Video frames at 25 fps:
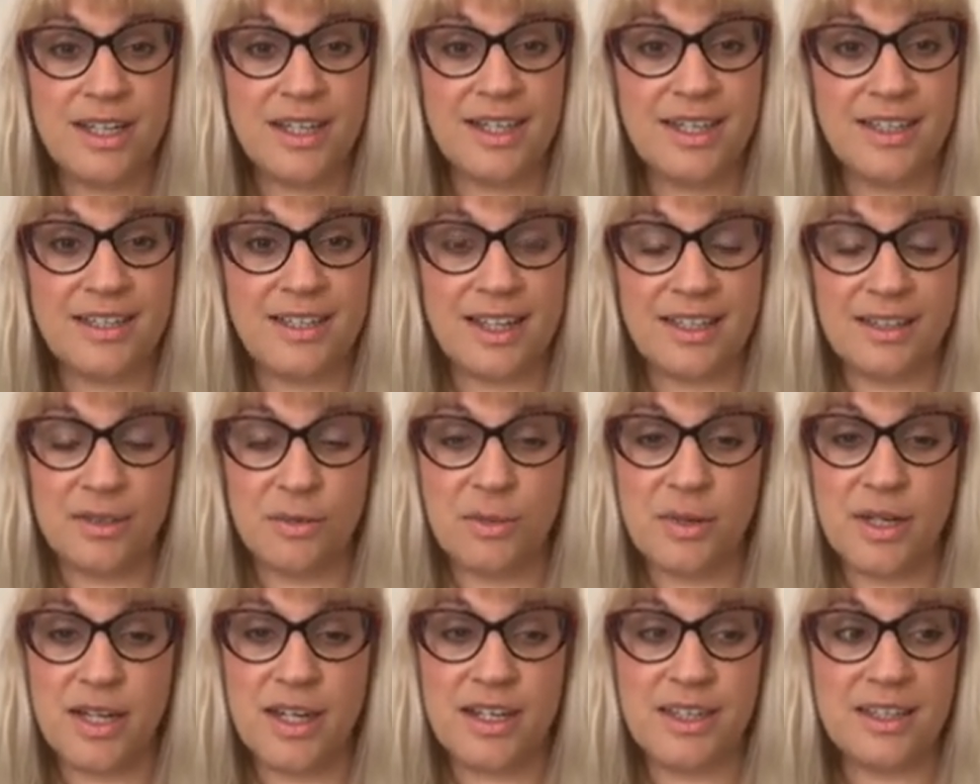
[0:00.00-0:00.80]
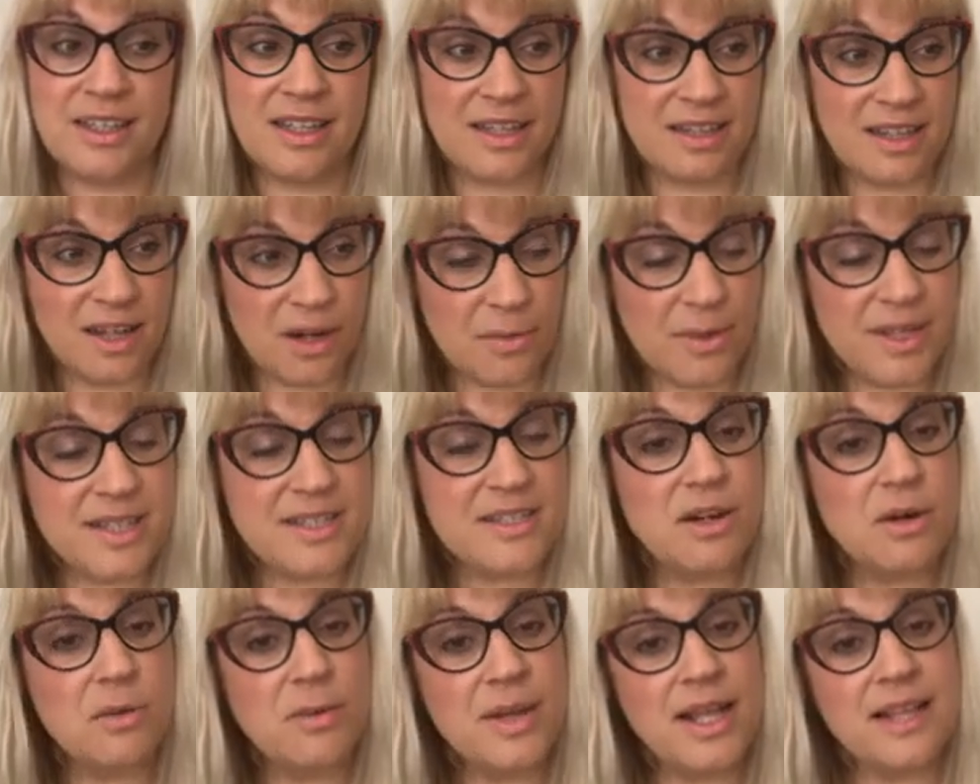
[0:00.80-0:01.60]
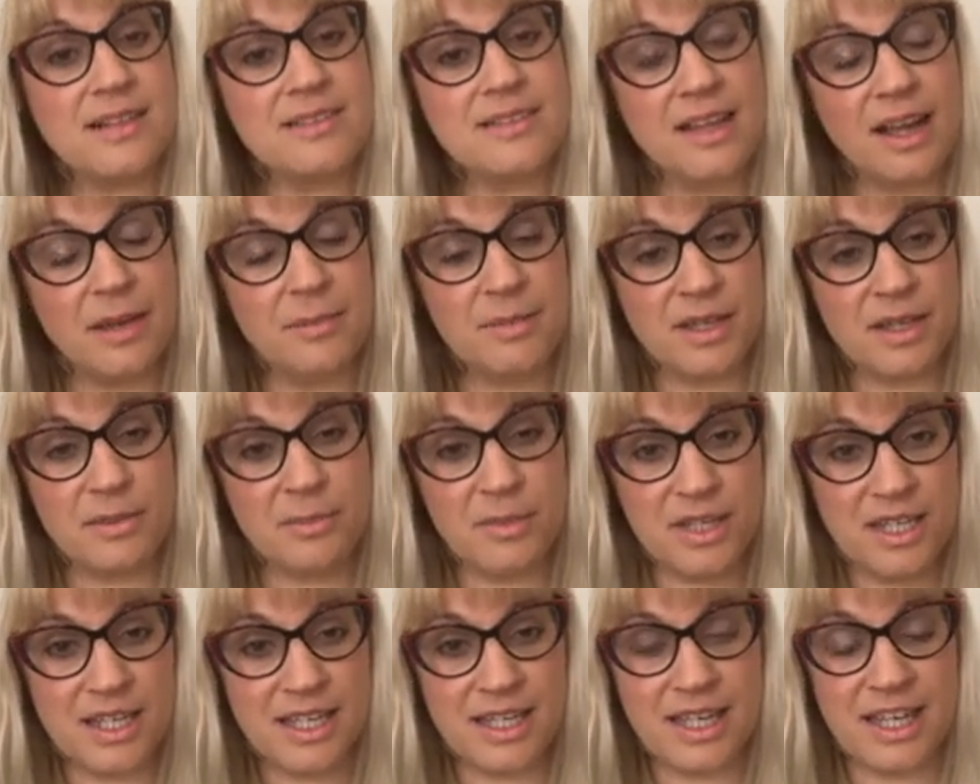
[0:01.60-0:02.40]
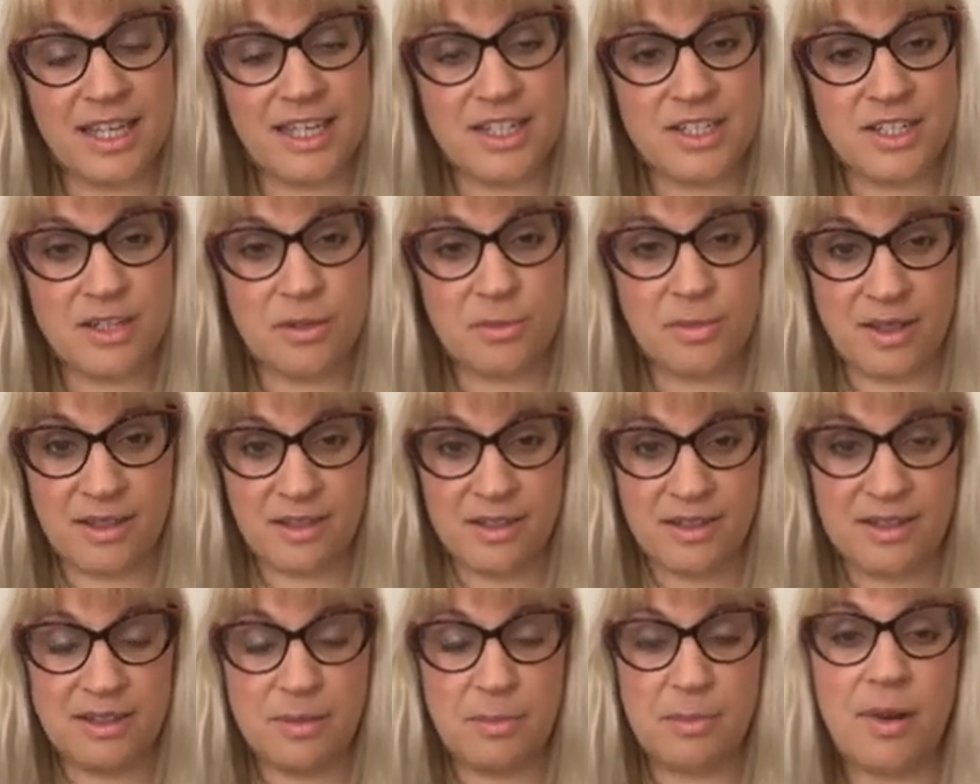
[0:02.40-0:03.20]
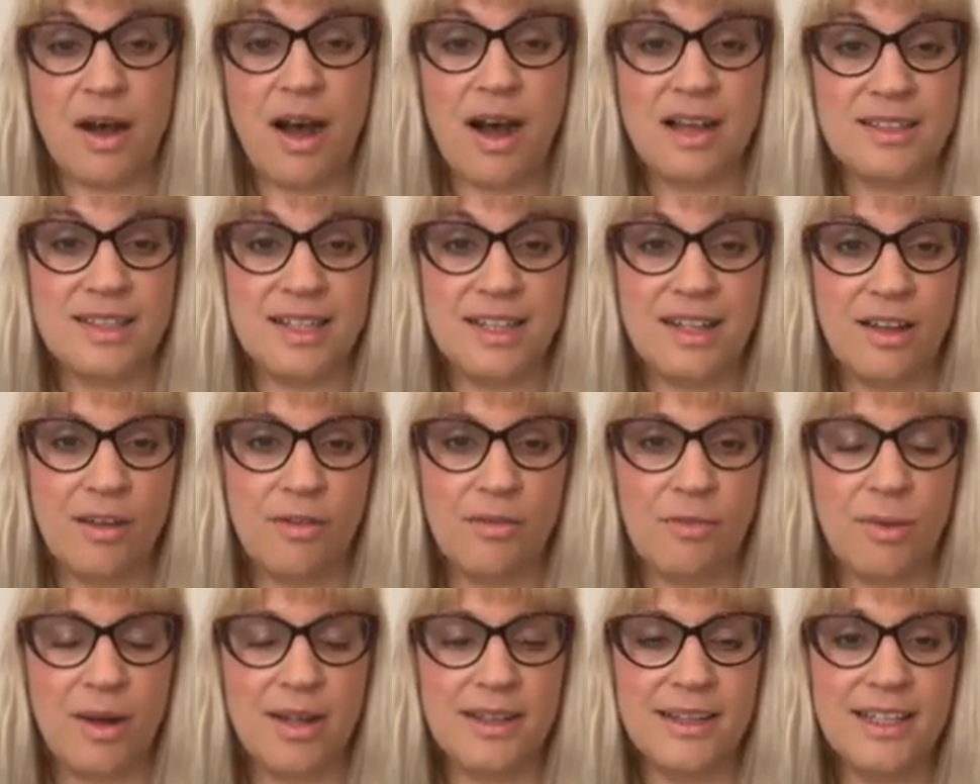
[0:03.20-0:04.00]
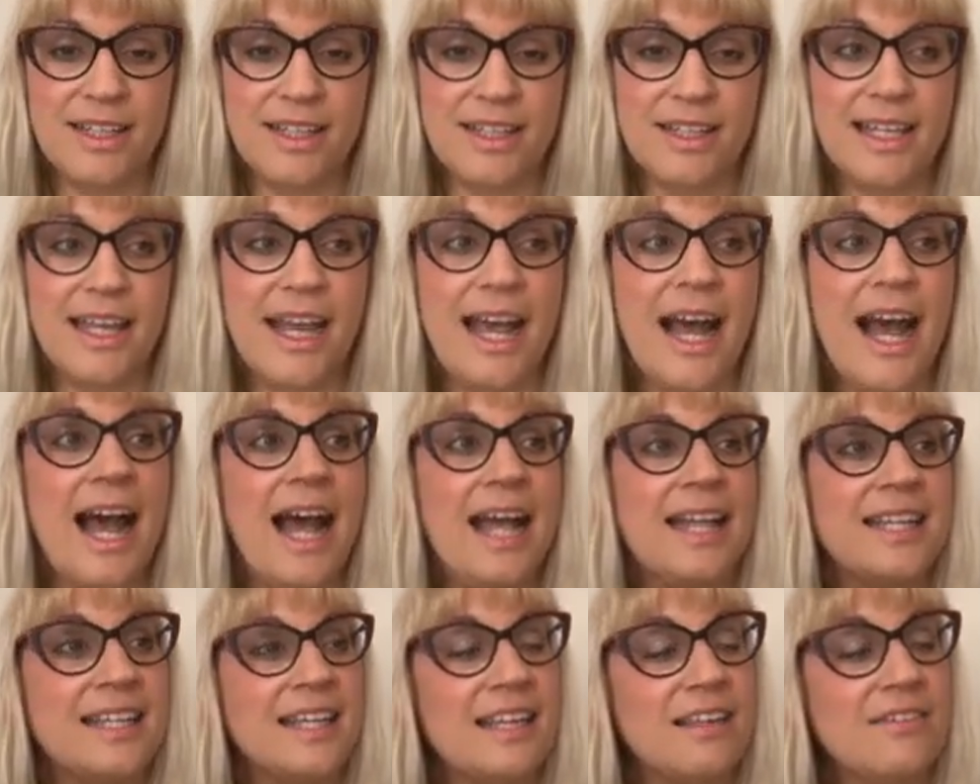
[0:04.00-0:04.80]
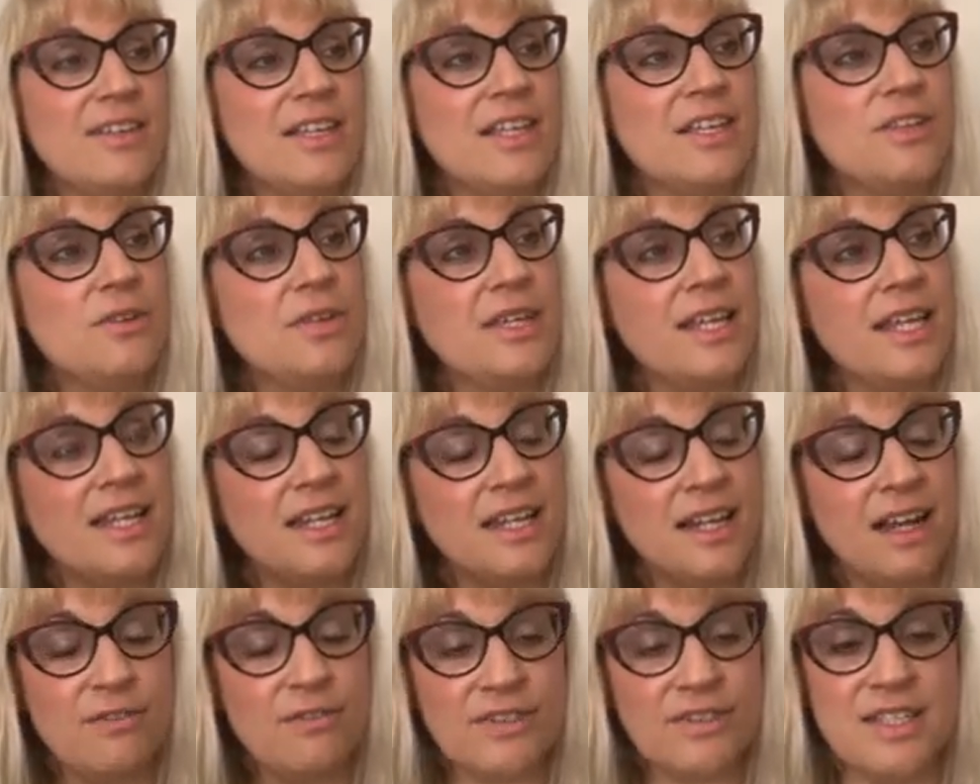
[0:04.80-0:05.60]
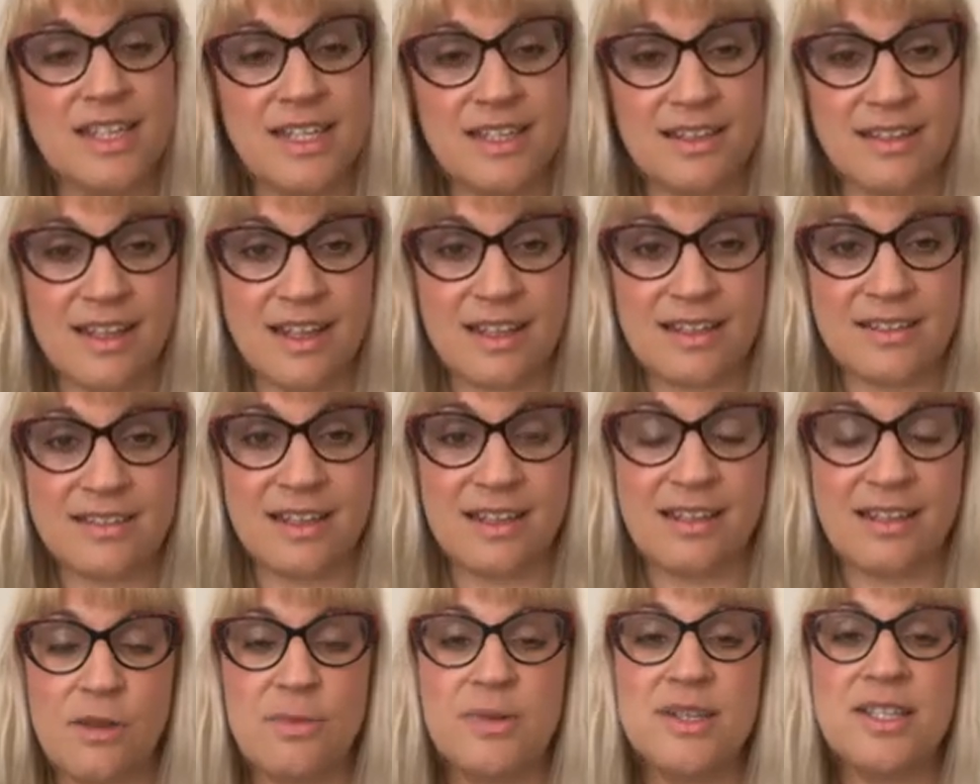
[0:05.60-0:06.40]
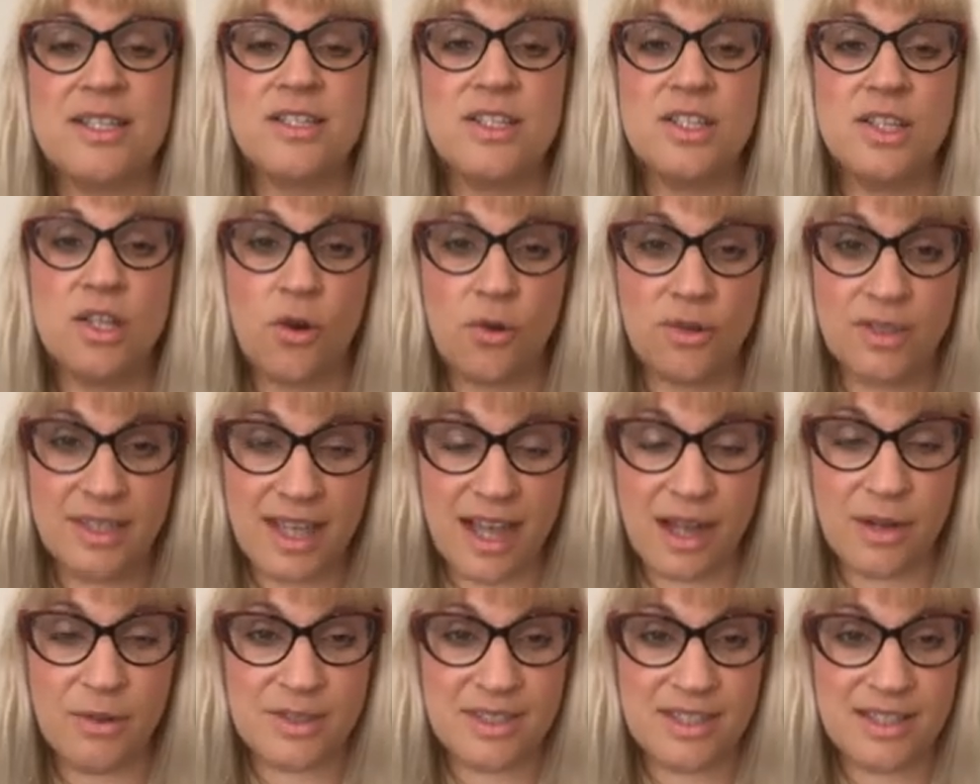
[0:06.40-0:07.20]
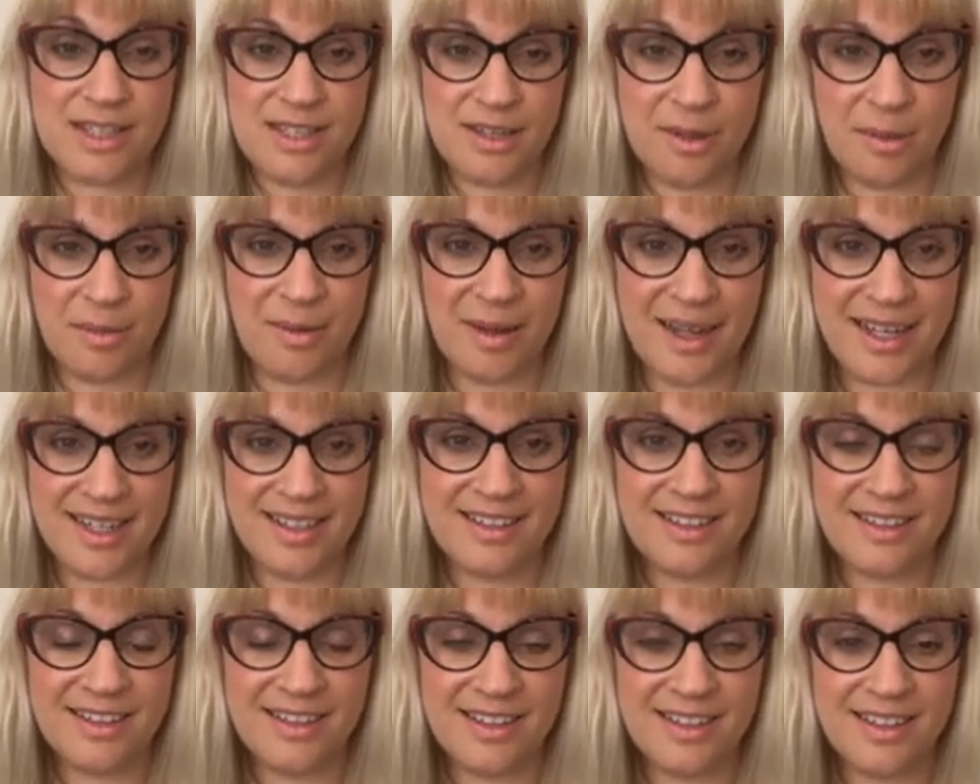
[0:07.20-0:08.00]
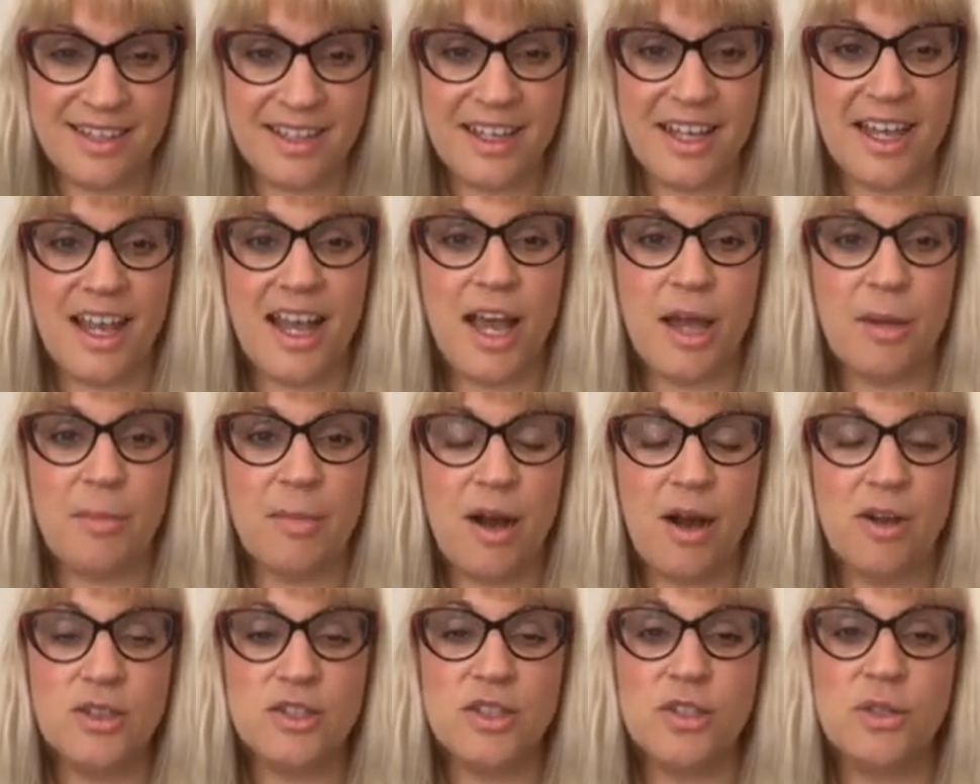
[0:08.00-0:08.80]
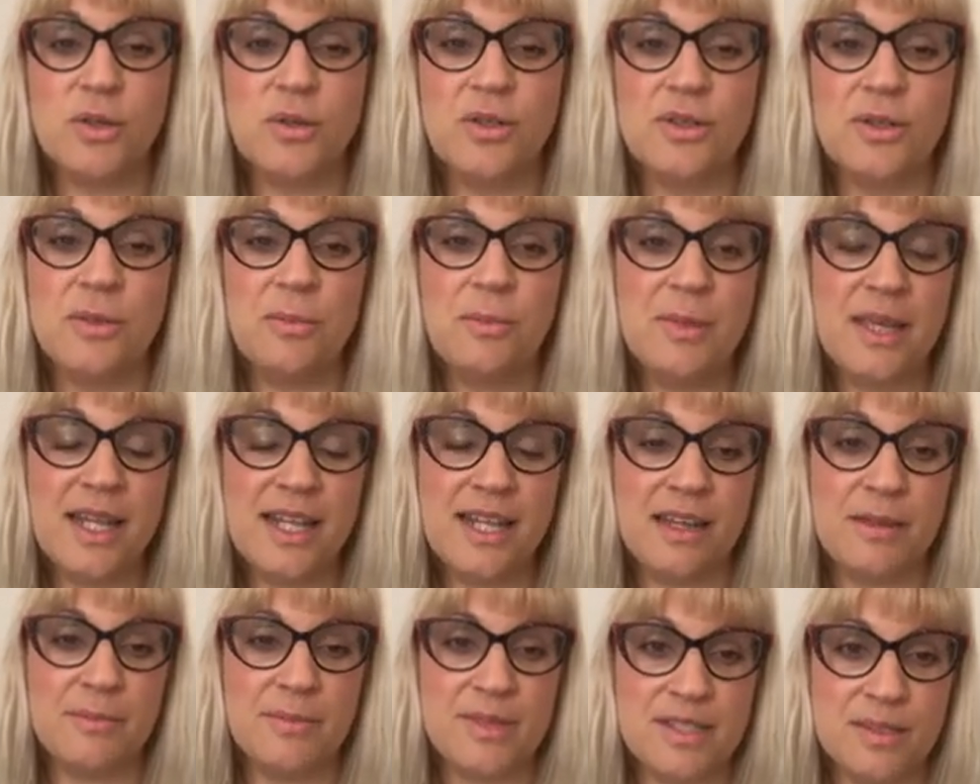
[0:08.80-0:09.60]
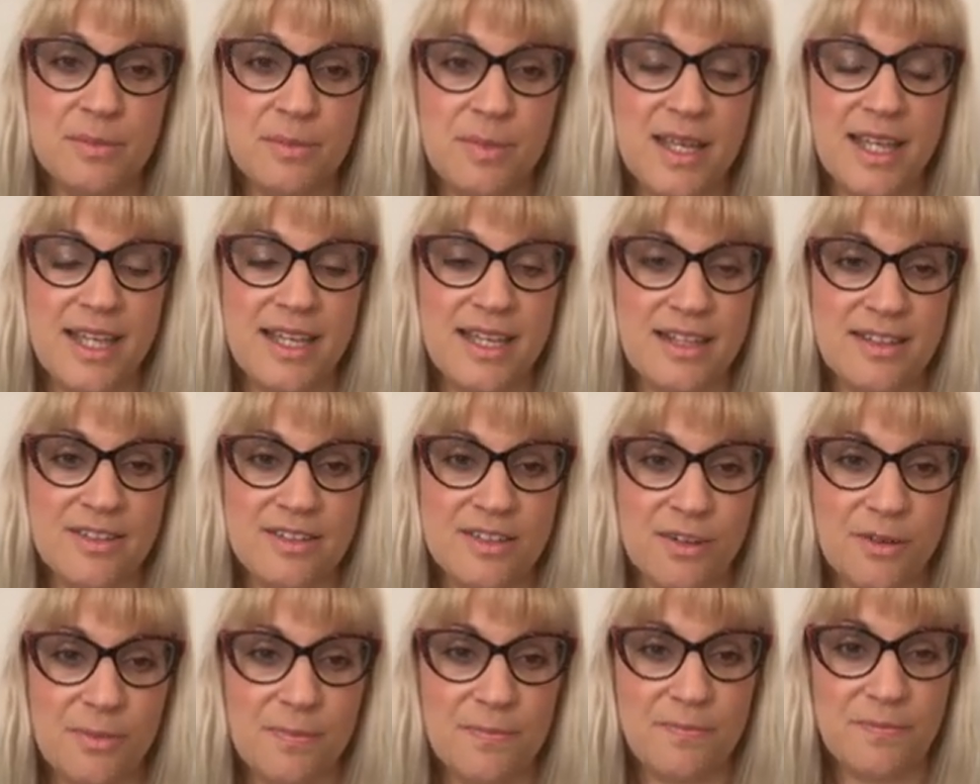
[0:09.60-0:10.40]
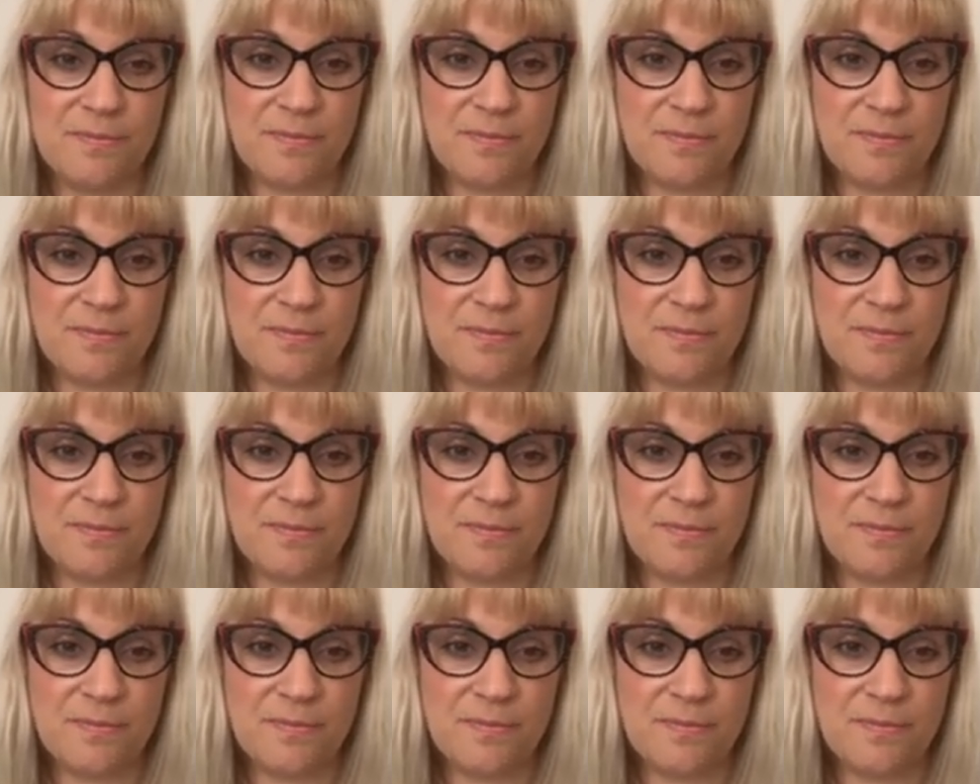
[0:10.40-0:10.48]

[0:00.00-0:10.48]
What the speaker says: that there is a real-time communication with a departed loved one, and giving you enough details that is no doubt in your mind about who the medium is speaking to,